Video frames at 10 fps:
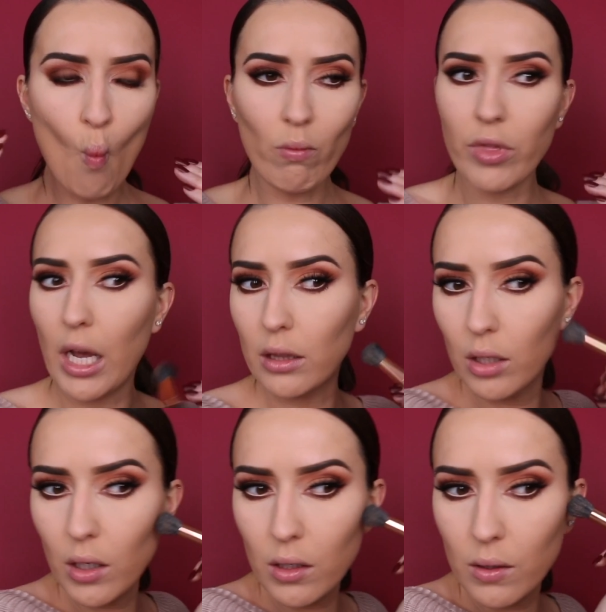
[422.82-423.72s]
that
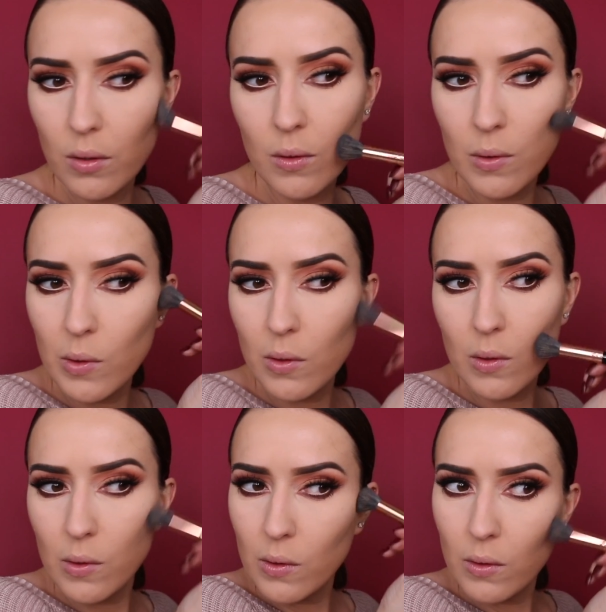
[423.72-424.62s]
look.
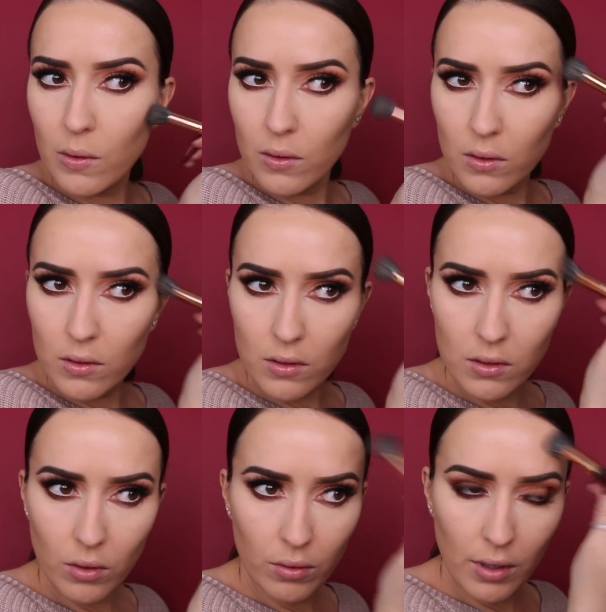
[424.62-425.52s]

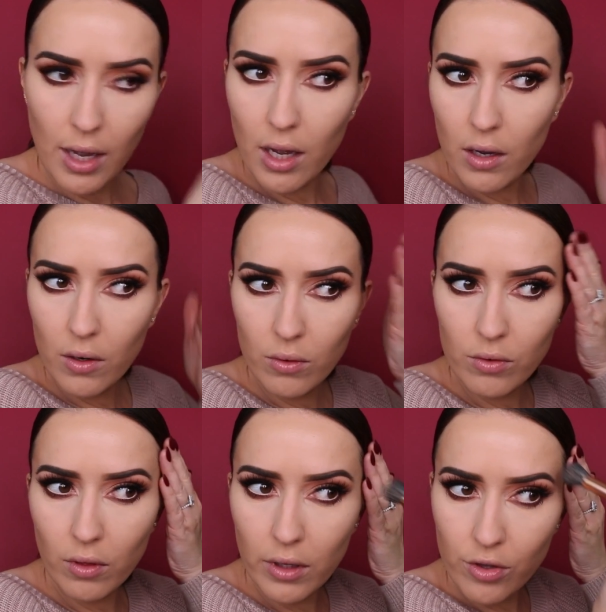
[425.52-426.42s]
So
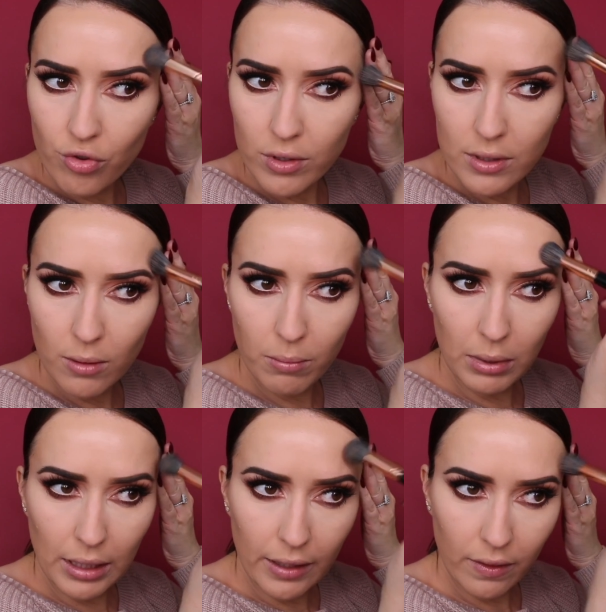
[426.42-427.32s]
now let's just
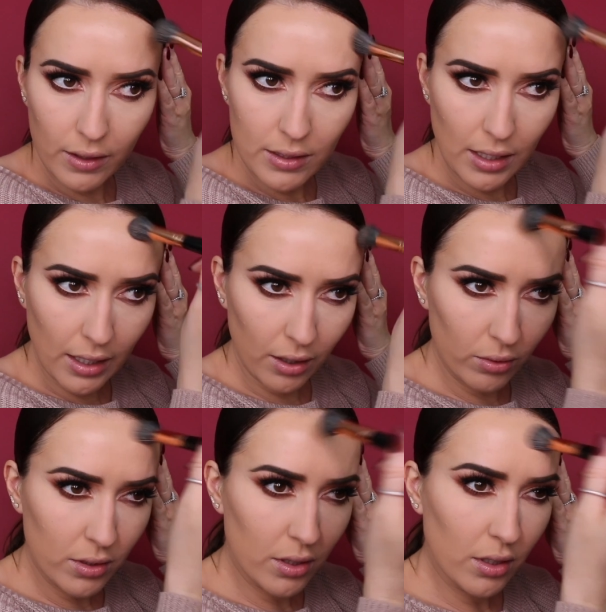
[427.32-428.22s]
blend this
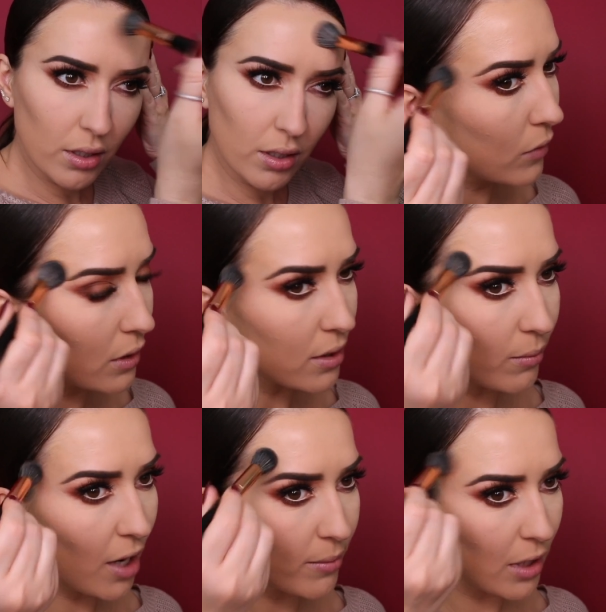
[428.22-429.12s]
out.
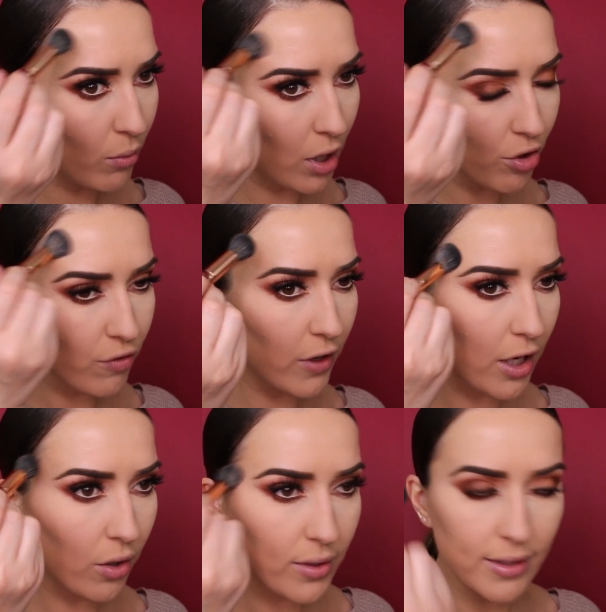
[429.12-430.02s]
Sometimes I watch
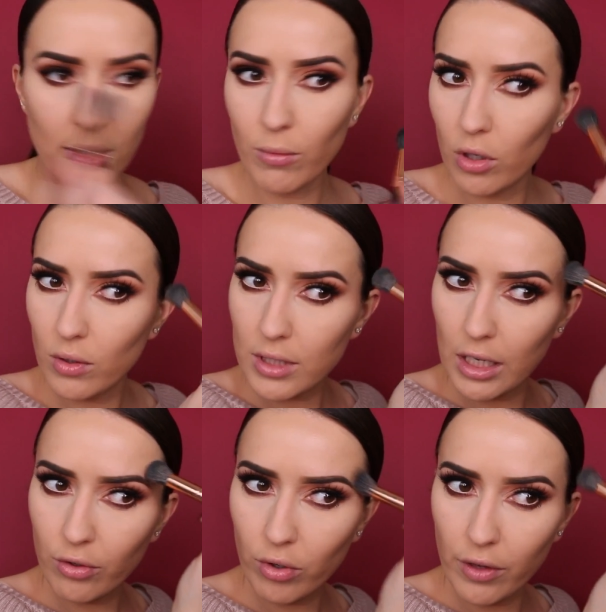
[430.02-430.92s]
videos of some girls
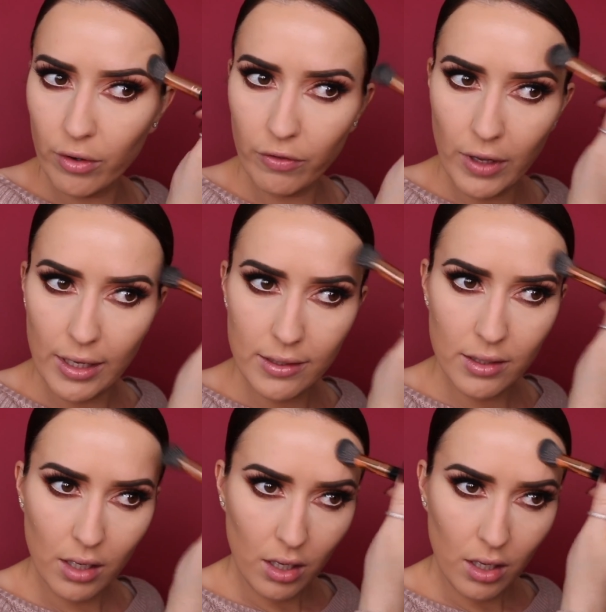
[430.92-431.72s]
contouring their face